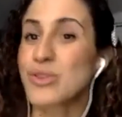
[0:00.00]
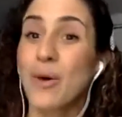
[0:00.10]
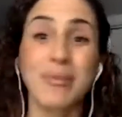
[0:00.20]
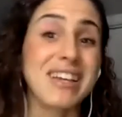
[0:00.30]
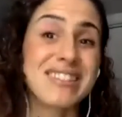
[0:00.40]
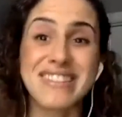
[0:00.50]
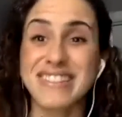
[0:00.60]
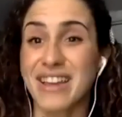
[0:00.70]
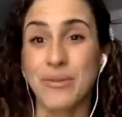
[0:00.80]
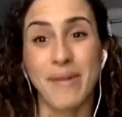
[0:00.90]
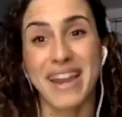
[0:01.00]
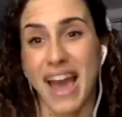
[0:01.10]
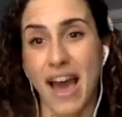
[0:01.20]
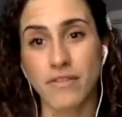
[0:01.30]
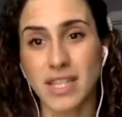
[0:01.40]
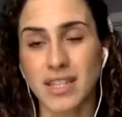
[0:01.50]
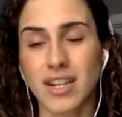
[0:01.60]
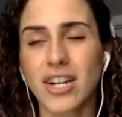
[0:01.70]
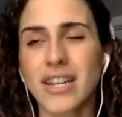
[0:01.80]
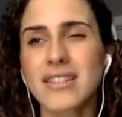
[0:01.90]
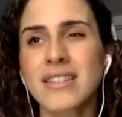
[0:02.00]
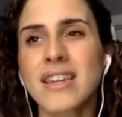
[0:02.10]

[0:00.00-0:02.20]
complexes that you might have as an artist.